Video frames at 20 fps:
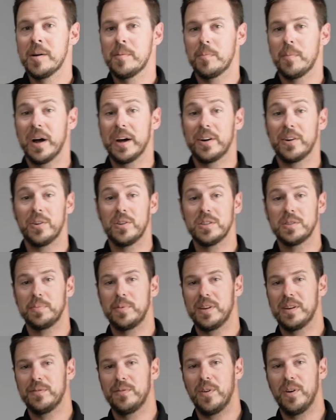My girls
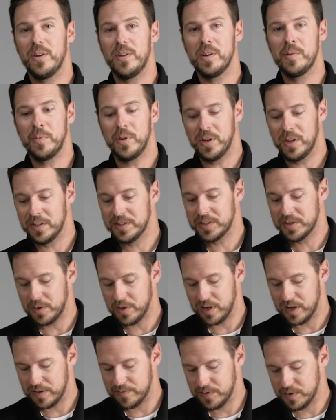play volleyball, so
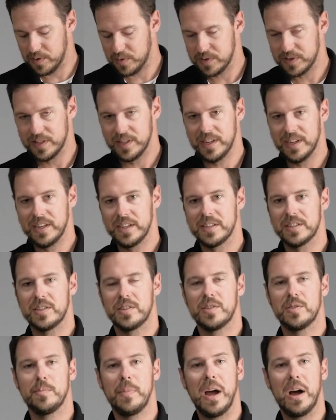I've used these
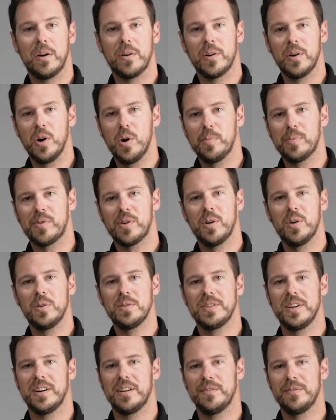to mount
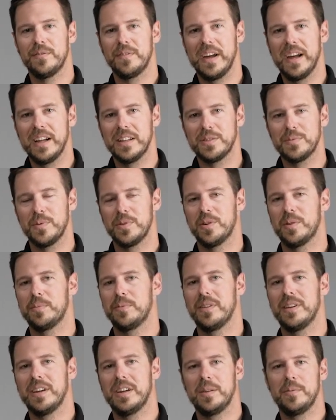GoPros on a fence when they're
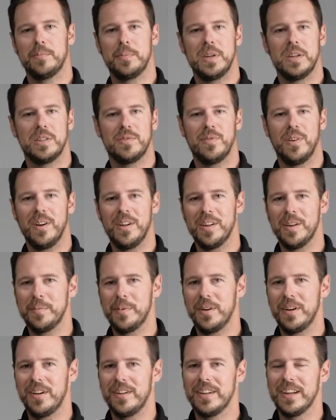playing beach
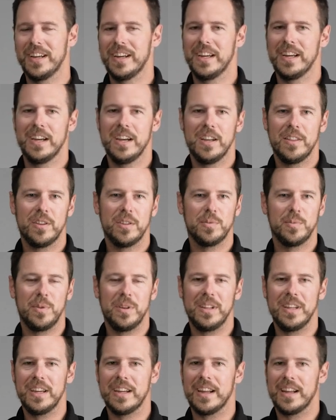volleyball. There's
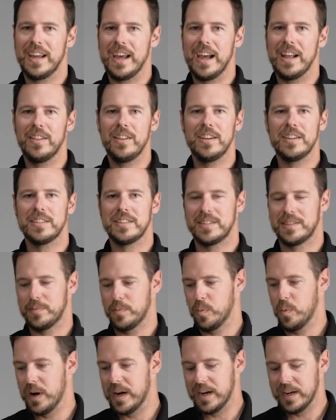really endless
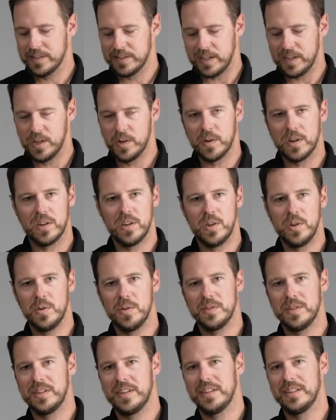ways that you can
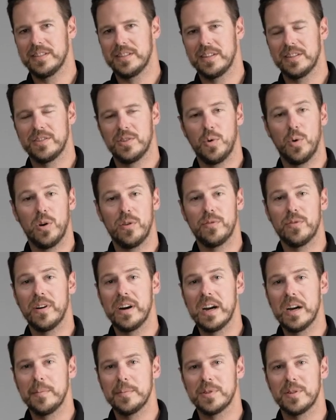use these. Door
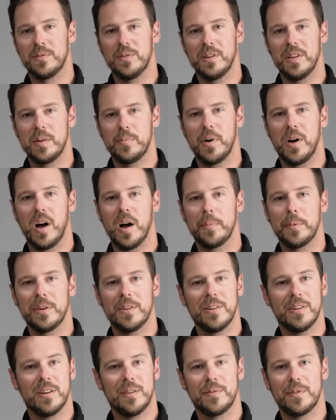frames are really
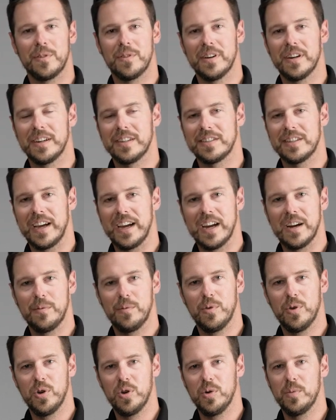popular. If you're in a tight
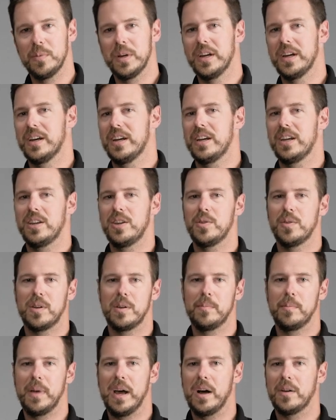room, you
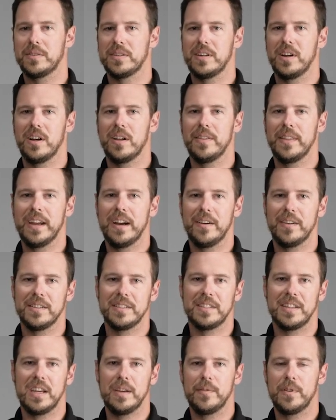can mount it on there and
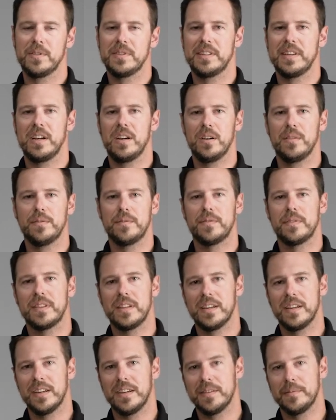save yourself
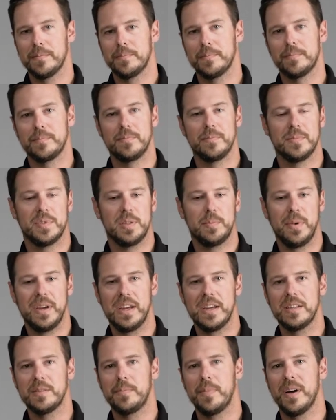the
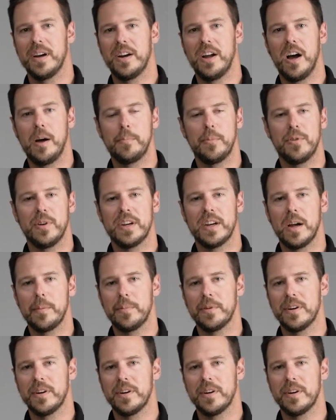space by not putting up